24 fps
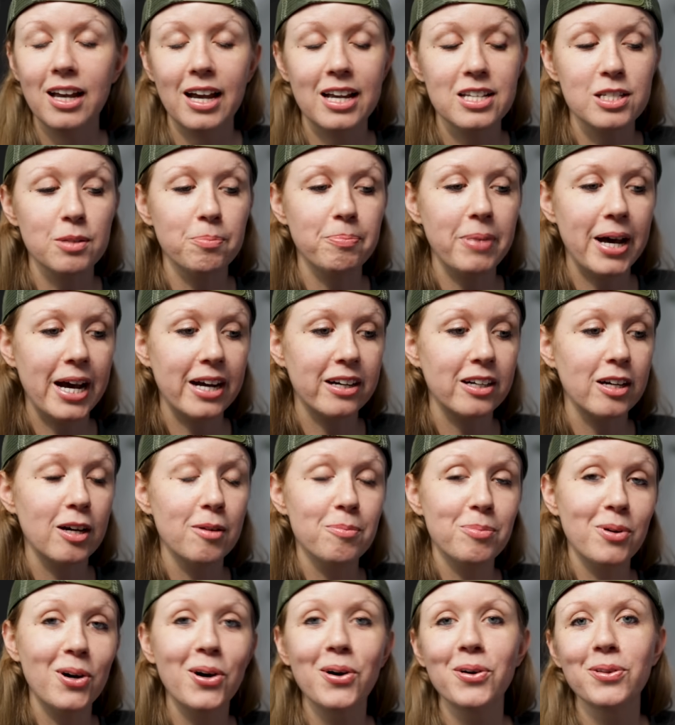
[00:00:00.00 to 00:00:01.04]
as a
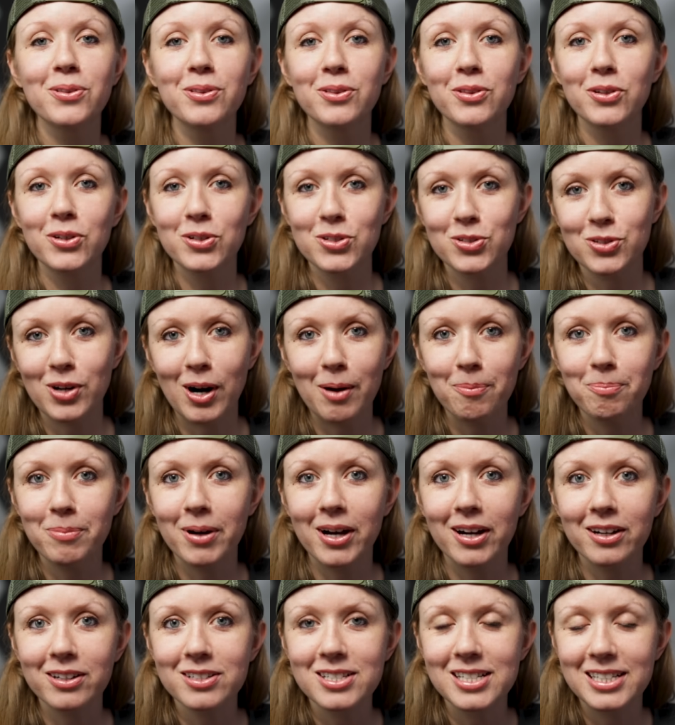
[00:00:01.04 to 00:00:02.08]
backup on their
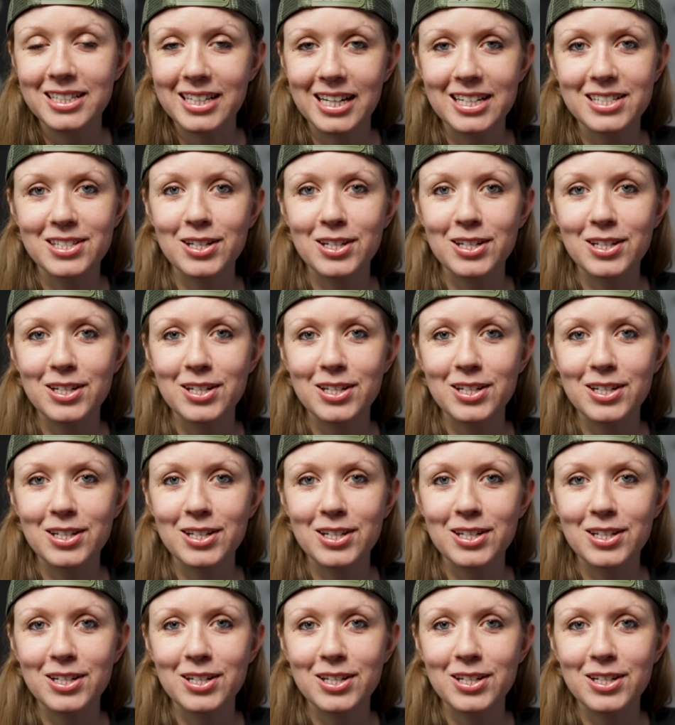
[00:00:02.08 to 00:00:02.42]
Dropbox